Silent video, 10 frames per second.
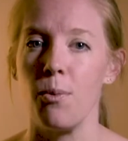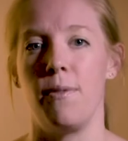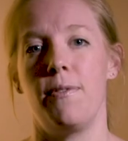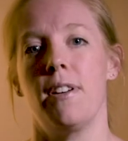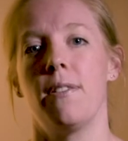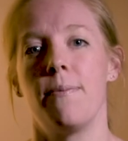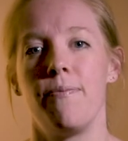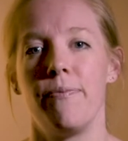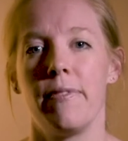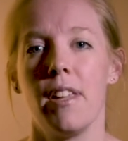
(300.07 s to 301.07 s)
would feel.
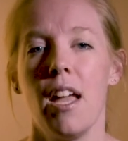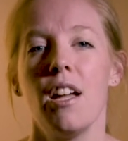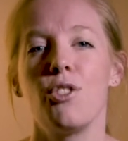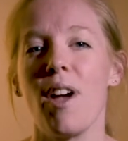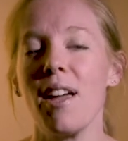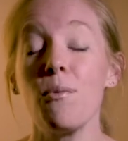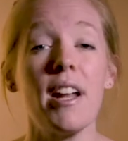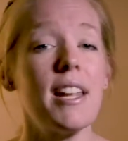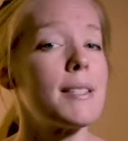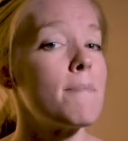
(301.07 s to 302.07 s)
Try and
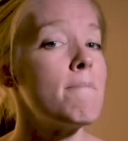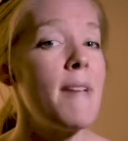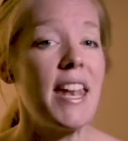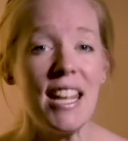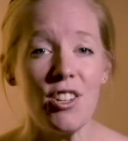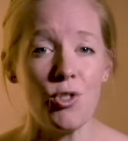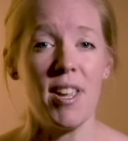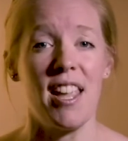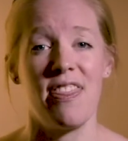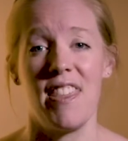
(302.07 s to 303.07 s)
write as many as you
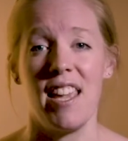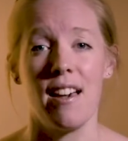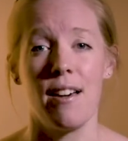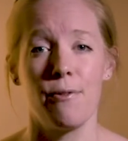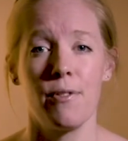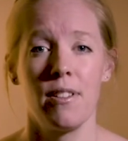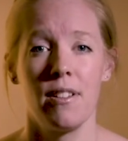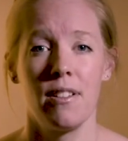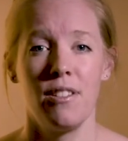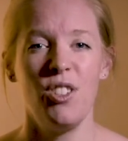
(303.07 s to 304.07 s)
can think of.
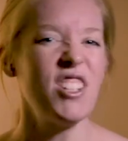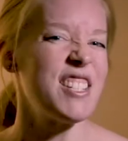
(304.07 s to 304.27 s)
You can